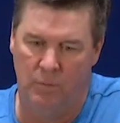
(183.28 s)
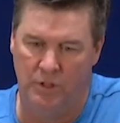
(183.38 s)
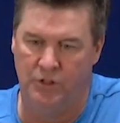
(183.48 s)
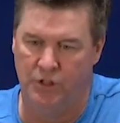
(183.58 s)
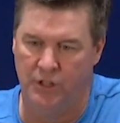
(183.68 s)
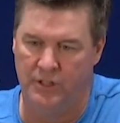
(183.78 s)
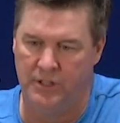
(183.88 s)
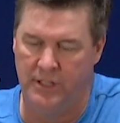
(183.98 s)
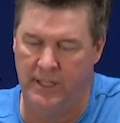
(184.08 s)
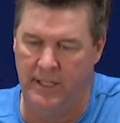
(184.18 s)
which is good to
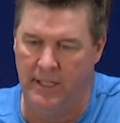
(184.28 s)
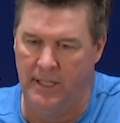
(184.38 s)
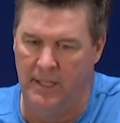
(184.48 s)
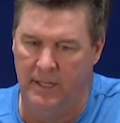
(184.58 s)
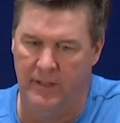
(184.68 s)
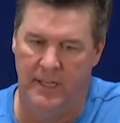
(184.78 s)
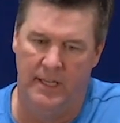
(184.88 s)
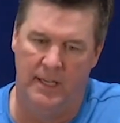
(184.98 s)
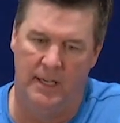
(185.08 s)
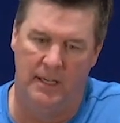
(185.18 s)
see.
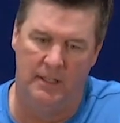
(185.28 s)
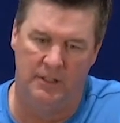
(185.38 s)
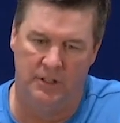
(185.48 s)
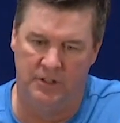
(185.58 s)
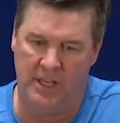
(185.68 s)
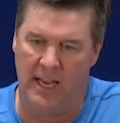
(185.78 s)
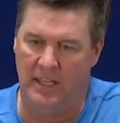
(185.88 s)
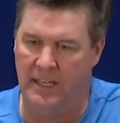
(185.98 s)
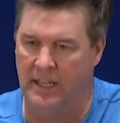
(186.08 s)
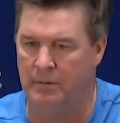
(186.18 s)
The
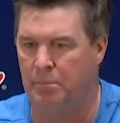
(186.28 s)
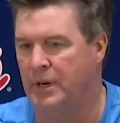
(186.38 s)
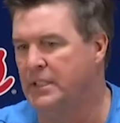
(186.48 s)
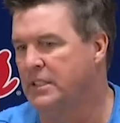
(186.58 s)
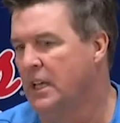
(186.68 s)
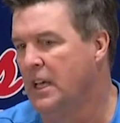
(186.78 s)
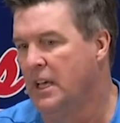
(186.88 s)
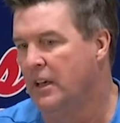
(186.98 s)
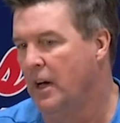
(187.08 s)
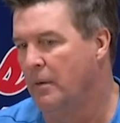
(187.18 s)
Stanley and Prince,
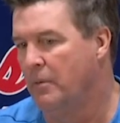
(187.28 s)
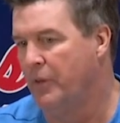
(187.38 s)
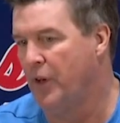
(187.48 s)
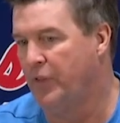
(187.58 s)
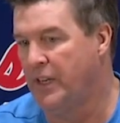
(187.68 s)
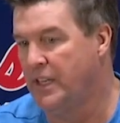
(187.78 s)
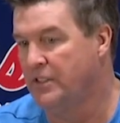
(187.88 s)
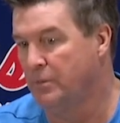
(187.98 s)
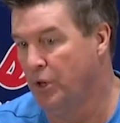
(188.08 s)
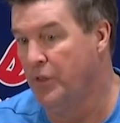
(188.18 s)
I thought they did
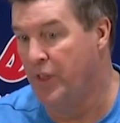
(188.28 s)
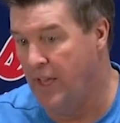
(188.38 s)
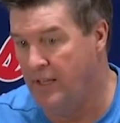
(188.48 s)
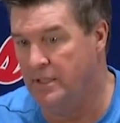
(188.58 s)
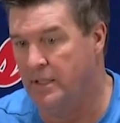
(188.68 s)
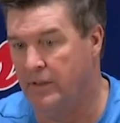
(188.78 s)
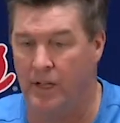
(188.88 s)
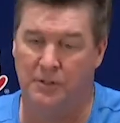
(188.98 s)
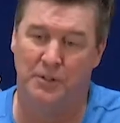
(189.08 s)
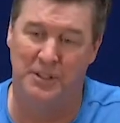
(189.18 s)
some good things, and they
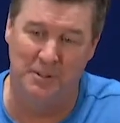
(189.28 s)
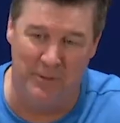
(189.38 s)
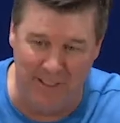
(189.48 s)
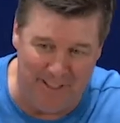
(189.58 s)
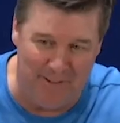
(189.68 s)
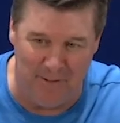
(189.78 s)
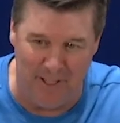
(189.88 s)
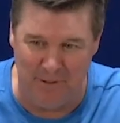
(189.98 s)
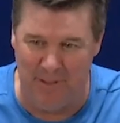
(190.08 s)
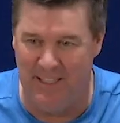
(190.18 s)
also did some things like
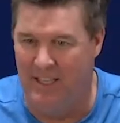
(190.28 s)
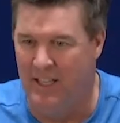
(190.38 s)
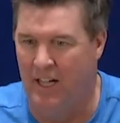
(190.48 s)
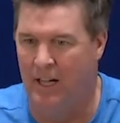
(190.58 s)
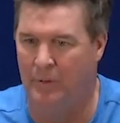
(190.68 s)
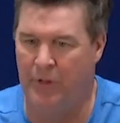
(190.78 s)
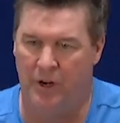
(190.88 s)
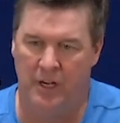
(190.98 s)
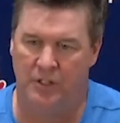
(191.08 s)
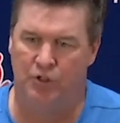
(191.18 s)
freshmen.
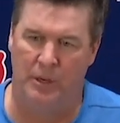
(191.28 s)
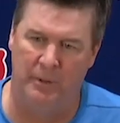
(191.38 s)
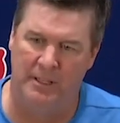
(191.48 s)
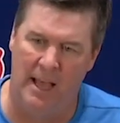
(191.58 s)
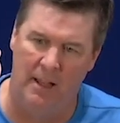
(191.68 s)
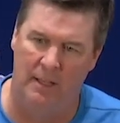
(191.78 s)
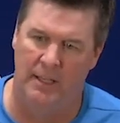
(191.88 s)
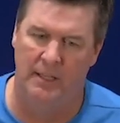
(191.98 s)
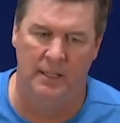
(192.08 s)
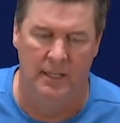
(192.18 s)
They're extremely
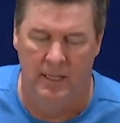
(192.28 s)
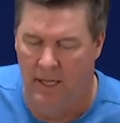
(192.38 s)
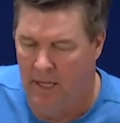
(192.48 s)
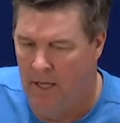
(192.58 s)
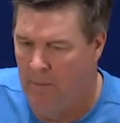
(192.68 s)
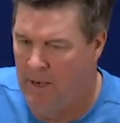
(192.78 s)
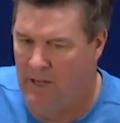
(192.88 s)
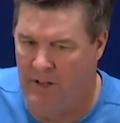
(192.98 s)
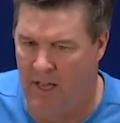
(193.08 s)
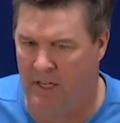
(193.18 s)
talented,
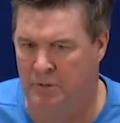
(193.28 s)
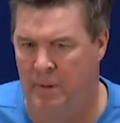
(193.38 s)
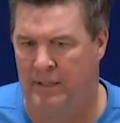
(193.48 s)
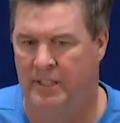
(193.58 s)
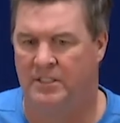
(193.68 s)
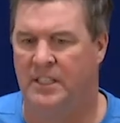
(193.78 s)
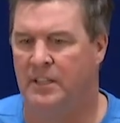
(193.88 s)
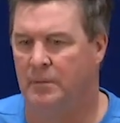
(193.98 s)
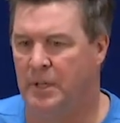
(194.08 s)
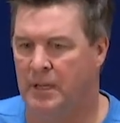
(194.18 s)
and I expect to see
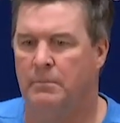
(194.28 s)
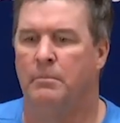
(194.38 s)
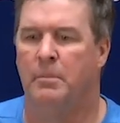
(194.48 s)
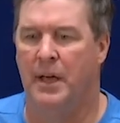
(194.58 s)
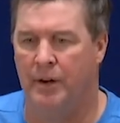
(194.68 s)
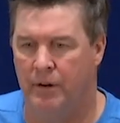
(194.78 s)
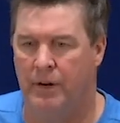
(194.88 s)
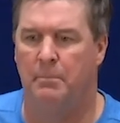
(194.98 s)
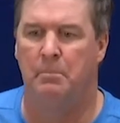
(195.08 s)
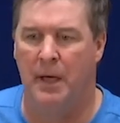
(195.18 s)
them getting better
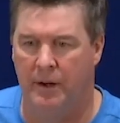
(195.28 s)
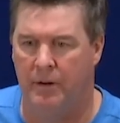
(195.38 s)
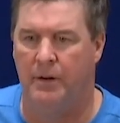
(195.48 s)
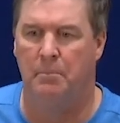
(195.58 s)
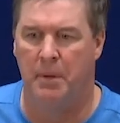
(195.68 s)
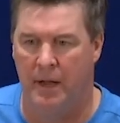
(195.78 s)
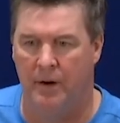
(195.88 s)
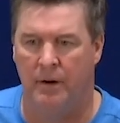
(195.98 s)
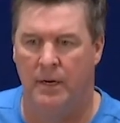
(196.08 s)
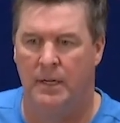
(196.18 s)
and better and better